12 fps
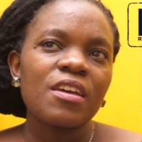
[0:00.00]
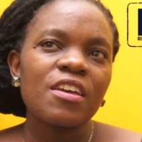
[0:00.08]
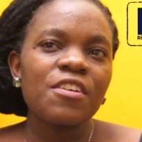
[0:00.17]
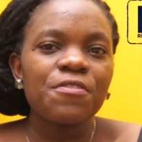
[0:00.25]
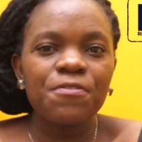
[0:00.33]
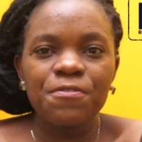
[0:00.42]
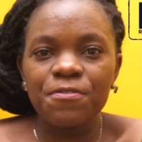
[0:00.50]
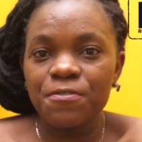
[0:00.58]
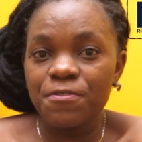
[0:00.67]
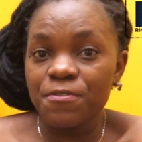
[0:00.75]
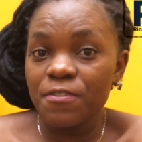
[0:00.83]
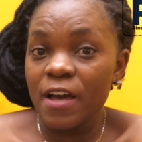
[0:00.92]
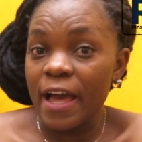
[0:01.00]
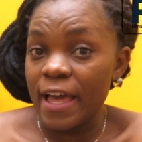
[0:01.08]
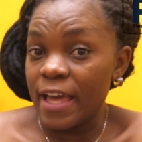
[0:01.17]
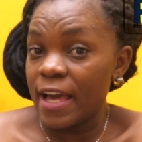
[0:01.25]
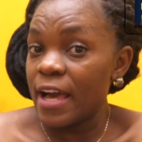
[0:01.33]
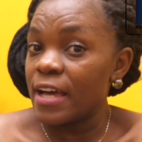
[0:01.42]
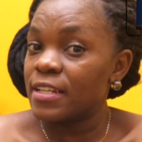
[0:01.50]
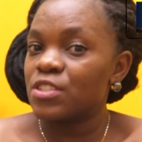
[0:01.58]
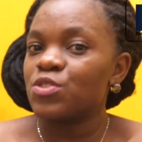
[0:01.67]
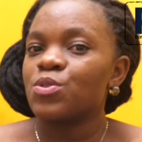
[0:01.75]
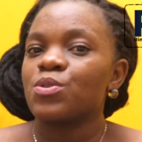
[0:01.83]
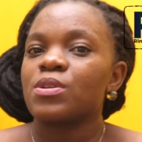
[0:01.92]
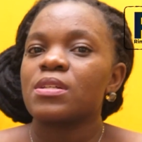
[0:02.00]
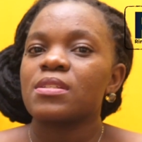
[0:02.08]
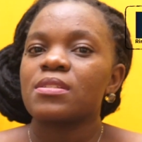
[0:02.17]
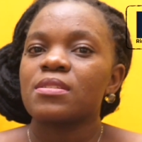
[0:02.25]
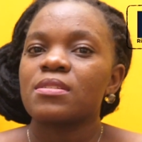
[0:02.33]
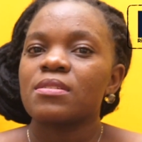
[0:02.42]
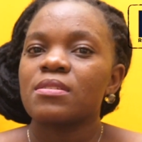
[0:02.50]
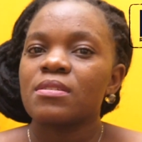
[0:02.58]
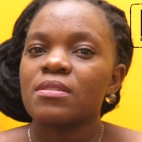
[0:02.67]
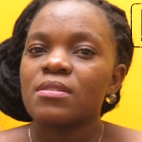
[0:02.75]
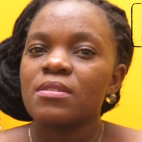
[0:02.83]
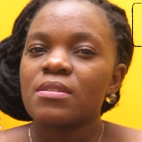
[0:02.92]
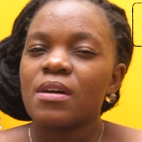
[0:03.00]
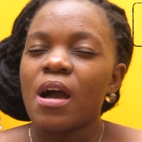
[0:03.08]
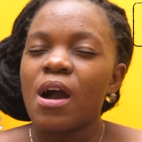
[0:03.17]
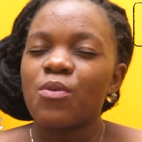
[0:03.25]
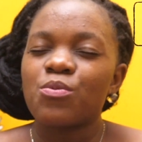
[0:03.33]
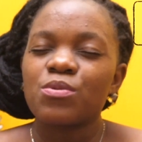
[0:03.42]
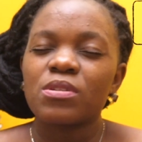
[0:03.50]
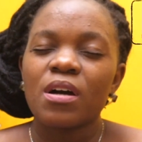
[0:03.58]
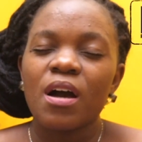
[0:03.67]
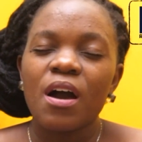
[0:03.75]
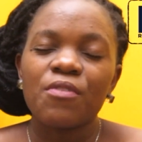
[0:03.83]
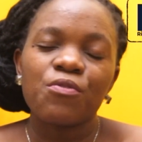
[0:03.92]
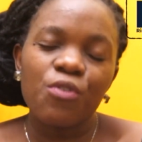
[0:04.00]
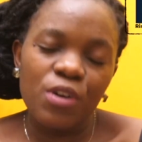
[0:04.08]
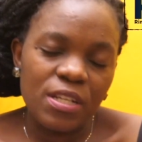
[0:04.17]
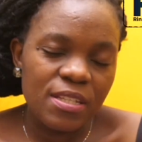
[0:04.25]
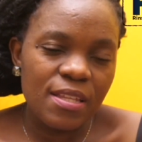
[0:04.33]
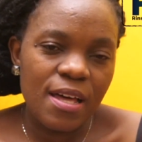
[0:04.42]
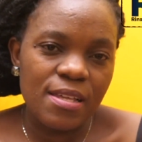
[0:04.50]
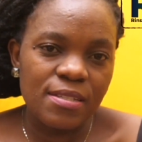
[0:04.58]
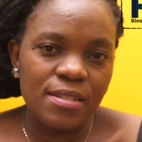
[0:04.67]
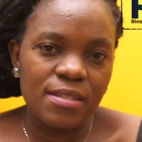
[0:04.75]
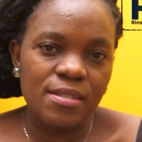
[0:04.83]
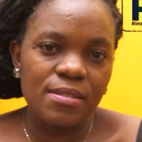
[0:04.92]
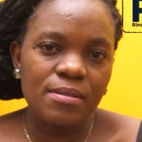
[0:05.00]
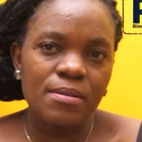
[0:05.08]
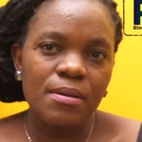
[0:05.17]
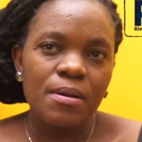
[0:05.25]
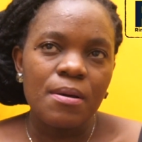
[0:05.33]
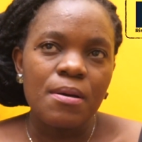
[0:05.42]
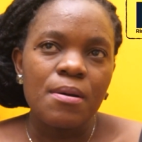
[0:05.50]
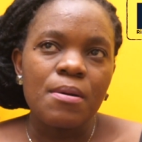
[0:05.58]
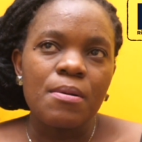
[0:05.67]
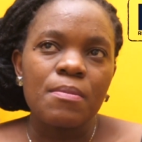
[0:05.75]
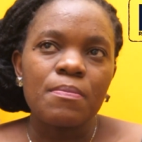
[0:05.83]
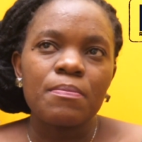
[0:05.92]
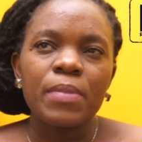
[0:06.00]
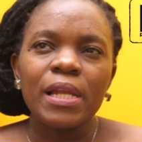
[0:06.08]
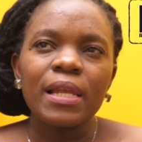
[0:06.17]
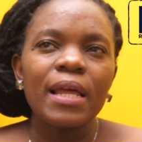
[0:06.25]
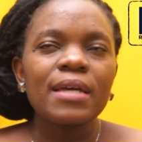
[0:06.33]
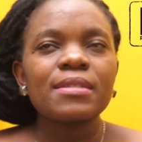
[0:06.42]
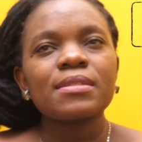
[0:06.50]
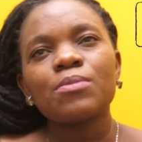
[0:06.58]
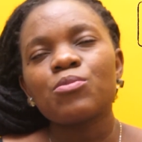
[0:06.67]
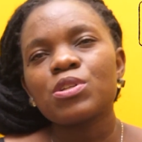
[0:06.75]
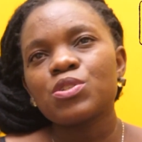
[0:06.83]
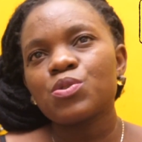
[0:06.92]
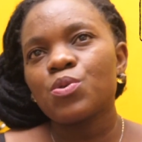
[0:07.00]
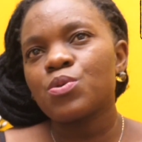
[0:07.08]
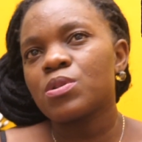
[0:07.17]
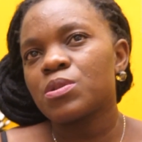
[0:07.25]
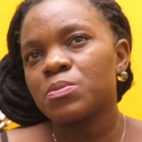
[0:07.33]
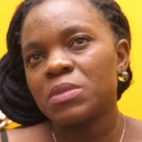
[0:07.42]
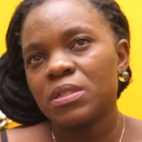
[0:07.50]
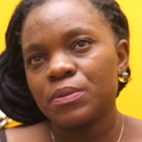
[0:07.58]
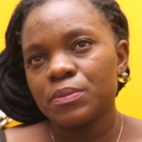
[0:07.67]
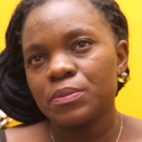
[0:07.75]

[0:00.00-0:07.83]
If I had a choice, I would avoid Thursdays. But like someone told me,